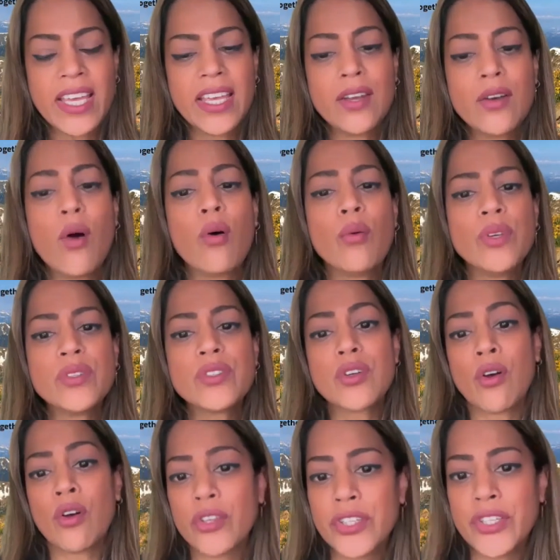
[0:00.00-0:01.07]
In almost
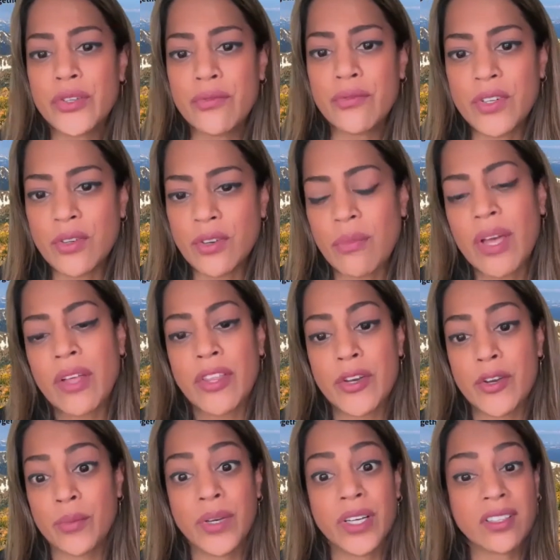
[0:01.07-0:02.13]
all uveal
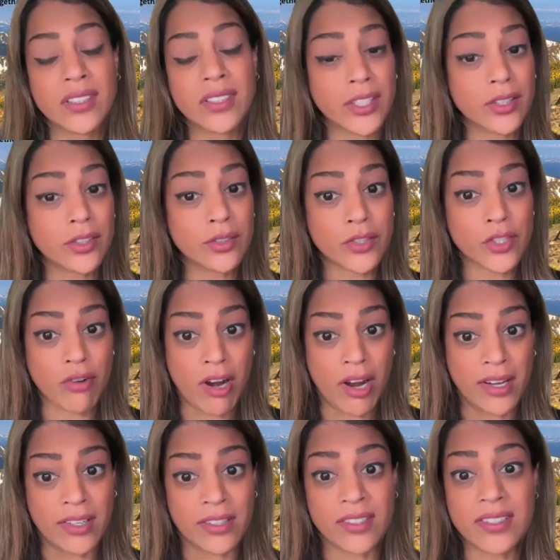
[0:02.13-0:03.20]
melanoma clinical
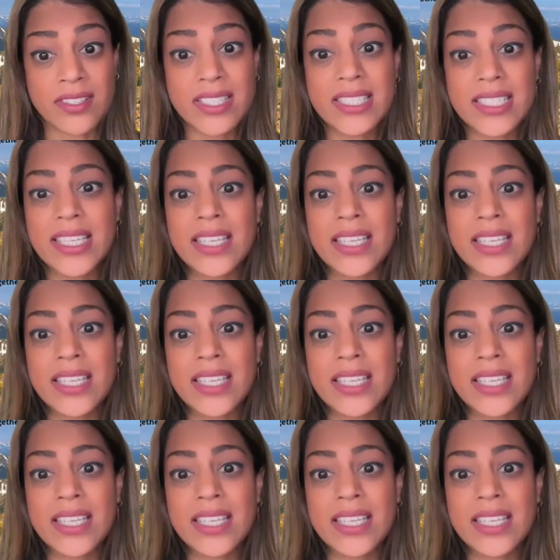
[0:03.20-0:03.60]
trials,